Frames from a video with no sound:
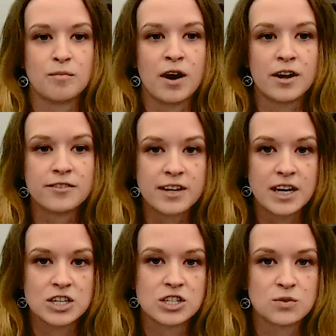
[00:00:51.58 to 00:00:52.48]

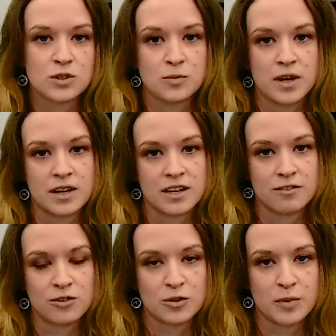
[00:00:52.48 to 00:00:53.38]
Modifications will depend on the
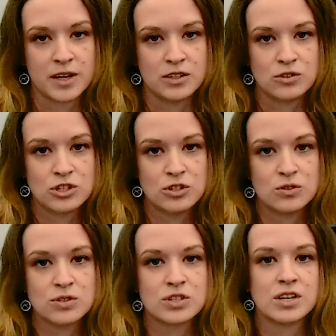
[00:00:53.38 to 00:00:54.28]
floor plan you
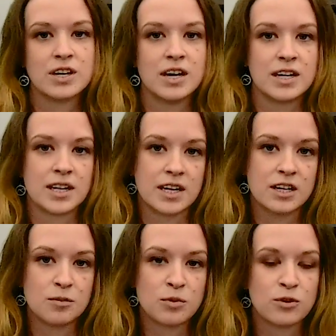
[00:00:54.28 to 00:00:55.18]
choose, and
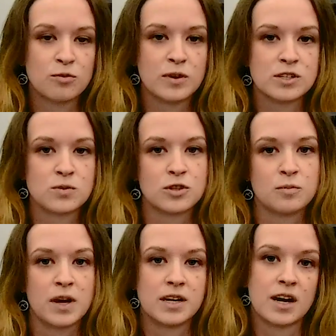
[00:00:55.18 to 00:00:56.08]
land improvements will
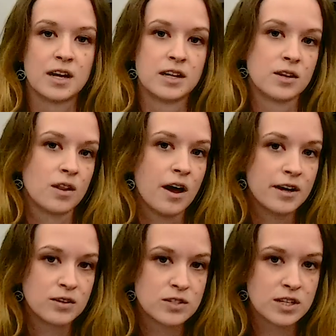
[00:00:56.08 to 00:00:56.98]
depend on the
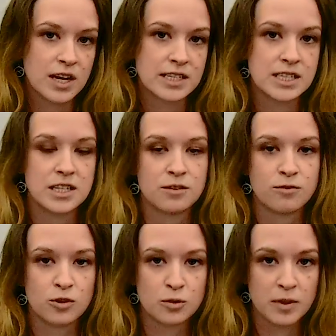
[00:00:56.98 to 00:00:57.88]
lot you selected, the
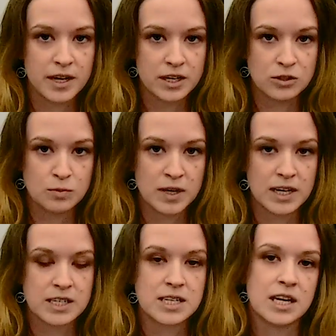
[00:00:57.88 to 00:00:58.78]
floor plan you
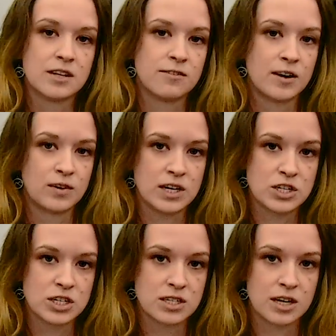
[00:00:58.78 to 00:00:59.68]
picked, and the
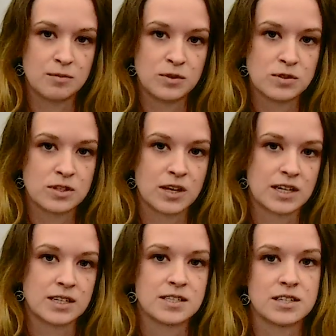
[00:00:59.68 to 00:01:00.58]
foundation type you
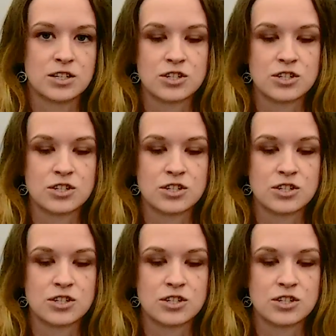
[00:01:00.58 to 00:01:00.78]
selected, such